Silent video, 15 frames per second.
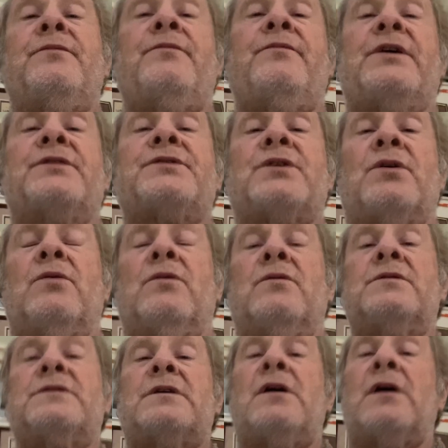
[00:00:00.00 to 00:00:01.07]
their
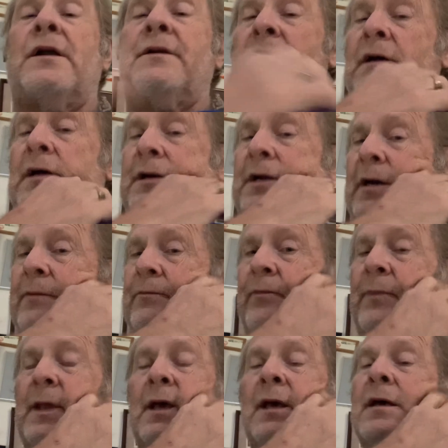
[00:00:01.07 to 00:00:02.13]
solos on
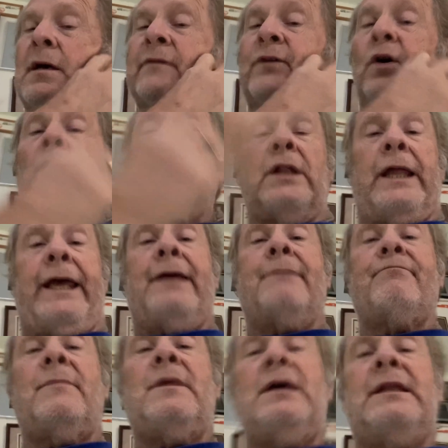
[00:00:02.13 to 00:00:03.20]
vocally,
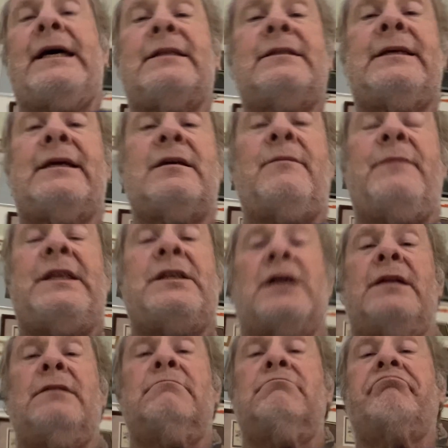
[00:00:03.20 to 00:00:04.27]
and that can be
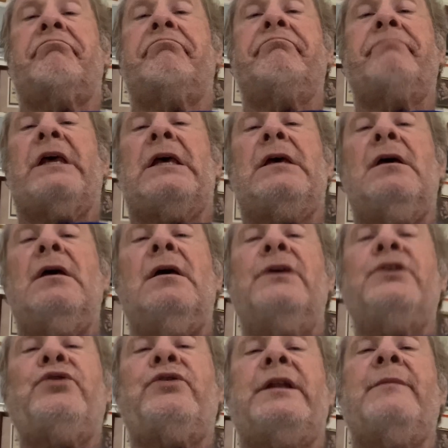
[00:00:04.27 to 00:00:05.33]
done.
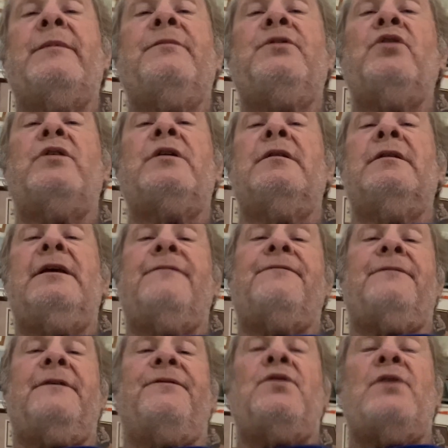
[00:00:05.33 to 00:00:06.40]
You can
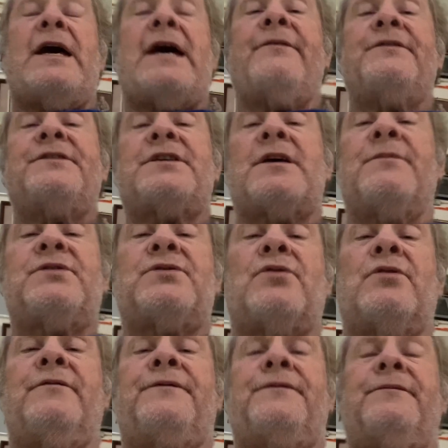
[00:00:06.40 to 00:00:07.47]
if you have some
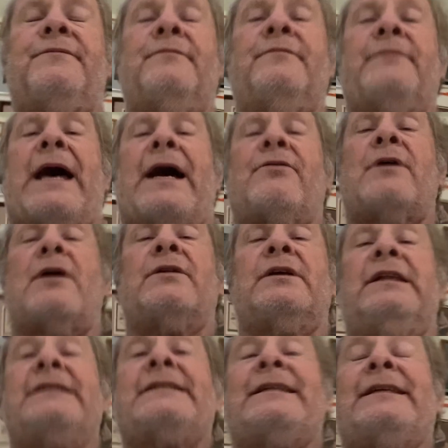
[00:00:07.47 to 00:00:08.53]
sort of background
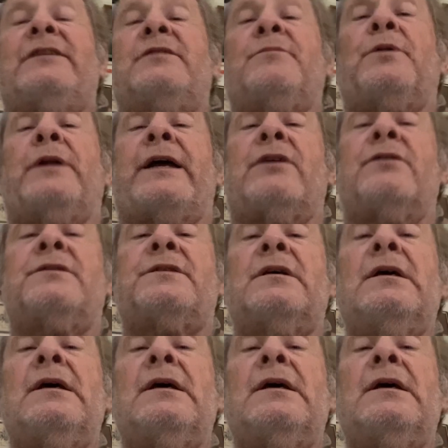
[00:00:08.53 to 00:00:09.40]
in listening to players,